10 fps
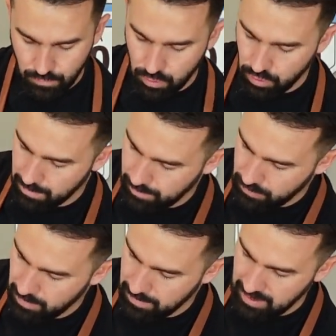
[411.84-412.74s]
you've got
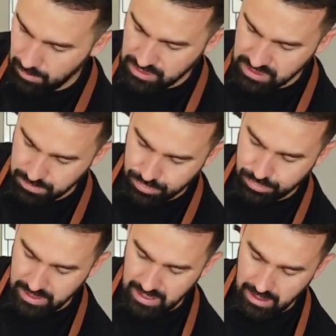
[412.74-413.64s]
the meat, which is
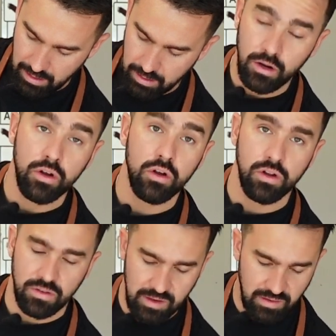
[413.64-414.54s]
pretty
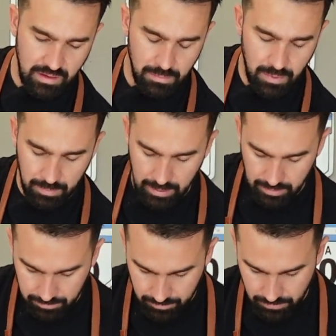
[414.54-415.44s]
consistent
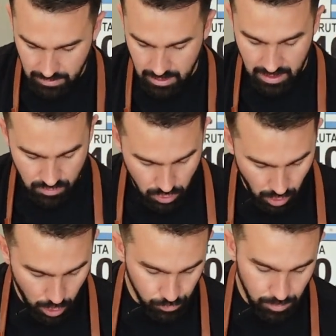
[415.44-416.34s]
marbling. It's
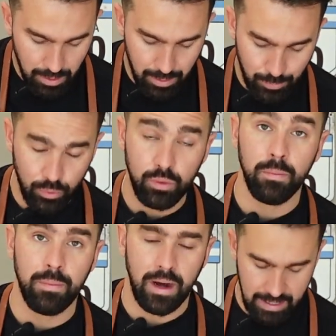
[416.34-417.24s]
not over marbled,
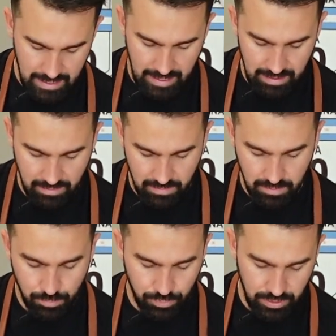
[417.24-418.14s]
but it
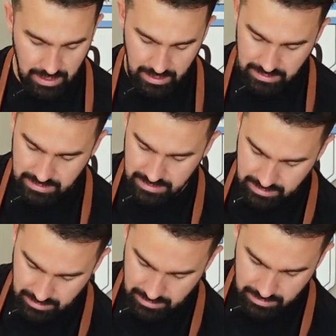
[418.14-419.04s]
is pretty
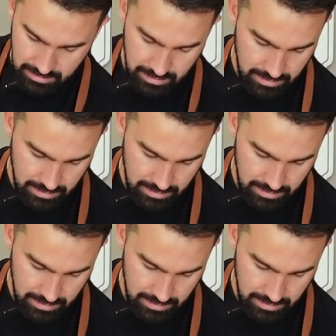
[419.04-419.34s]
consistent.